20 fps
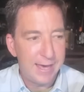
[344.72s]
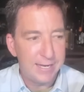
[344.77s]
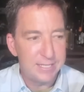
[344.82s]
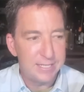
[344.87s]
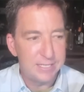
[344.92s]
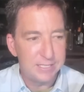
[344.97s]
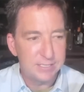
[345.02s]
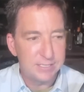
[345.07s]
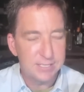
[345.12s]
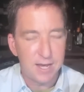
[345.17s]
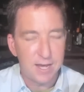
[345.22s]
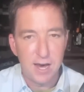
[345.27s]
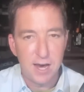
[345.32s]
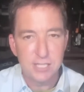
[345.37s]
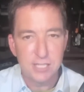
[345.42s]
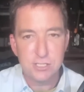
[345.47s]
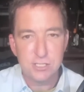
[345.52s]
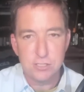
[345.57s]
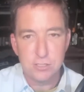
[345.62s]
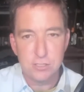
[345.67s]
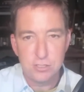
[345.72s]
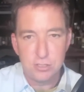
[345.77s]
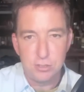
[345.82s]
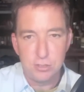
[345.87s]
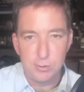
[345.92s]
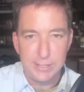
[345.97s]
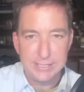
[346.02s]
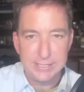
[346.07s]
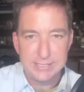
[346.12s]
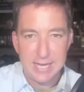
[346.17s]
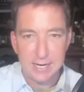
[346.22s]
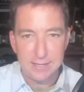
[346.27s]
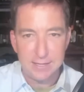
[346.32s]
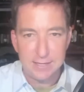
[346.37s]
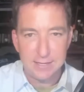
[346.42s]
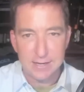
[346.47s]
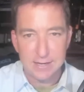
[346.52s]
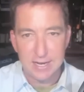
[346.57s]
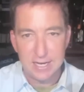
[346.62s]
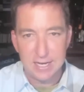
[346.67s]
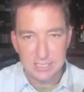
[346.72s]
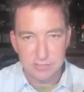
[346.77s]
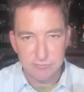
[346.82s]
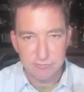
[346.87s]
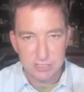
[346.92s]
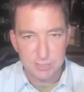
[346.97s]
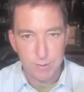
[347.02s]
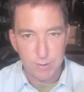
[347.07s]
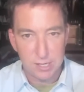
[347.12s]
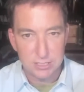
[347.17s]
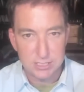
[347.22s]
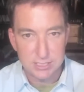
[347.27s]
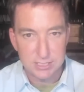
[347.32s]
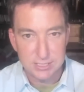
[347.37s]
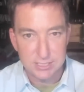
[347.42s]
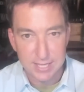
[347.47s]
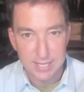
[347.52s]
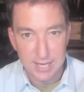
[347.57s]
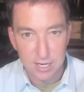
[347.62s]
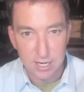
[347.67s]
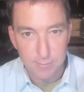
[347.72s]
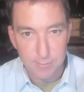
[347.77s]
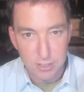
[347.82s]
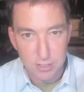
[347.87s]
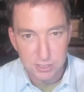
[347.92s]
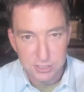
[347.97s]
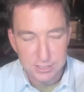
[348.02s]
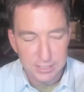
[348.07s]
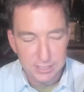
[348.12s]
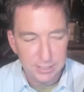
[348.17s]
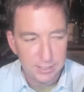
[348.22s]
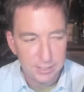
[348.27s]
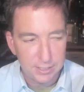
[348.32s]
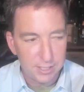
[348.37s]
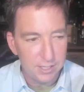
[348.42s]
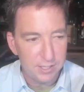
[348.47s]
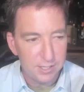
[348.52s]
is hostile to exactly the kinds of responses that are most needed,